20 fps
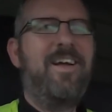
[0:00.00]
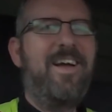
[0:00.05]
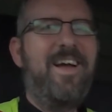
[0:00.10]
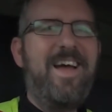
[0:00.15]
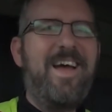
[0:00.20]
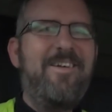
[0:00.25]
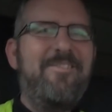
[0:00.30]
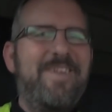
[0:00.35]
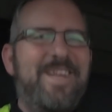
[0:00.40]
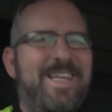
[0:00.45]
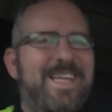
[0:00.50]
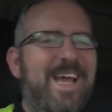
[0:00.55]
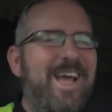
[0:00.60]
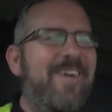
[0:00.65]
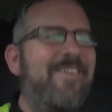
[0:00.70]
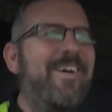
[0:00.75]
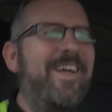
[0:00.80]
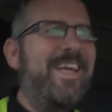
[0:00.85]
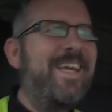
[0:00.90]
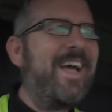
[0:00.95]
How we
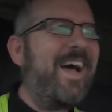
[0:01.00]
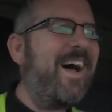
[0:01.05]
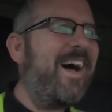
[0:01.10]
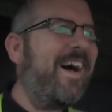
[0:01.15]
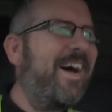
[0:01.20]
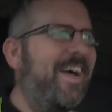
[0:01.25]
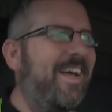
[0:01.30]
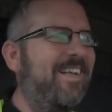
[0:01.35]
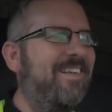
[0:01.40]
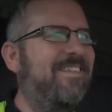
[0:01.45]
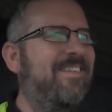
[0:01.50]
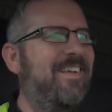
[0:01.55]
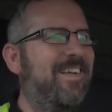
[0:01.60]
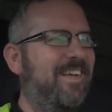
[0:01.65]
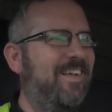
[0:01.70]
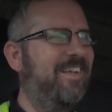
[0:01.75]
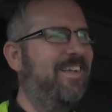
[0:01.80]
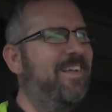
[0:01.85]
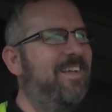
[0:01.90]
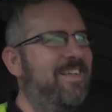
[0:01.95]
doing, guys?
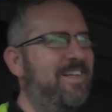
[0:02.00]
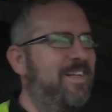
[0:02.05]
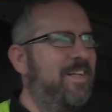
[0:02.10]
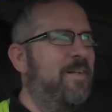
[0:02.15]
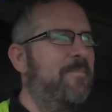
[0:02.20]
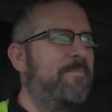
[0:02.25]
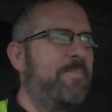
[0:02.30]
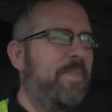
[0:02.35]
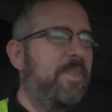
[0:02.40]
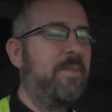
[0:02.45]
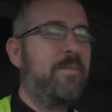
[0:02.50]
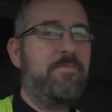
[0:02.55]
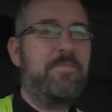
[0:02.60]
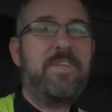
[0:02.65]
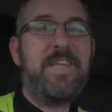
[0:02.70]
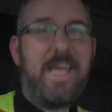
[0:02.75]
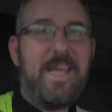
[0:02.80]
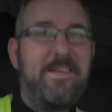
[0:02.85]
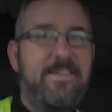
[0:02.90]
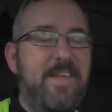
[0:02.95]

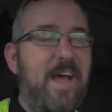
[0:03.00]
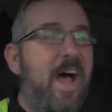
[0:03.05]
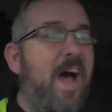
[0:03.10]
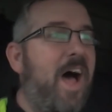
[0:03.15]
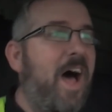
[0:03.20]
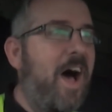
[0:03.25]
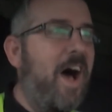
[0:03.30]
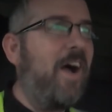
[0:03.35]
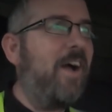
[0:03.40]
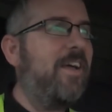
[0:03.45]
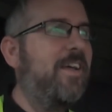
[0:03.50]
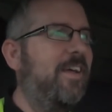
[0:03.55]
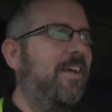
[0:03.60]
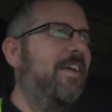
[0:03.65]
Get dark.